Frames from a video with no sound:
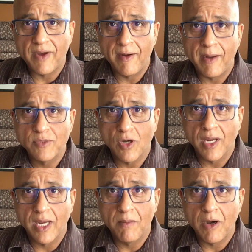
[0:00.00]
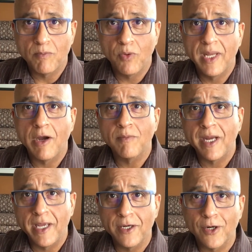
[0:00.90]
I'm talking about pulling out
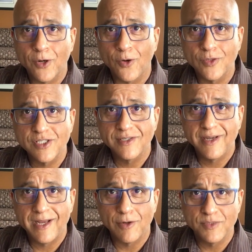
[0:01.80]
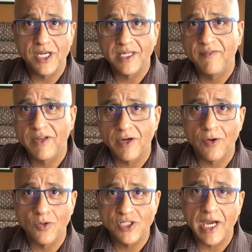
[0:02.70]
my inner coach, an objective inner
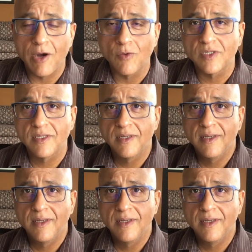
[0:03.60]
coach out,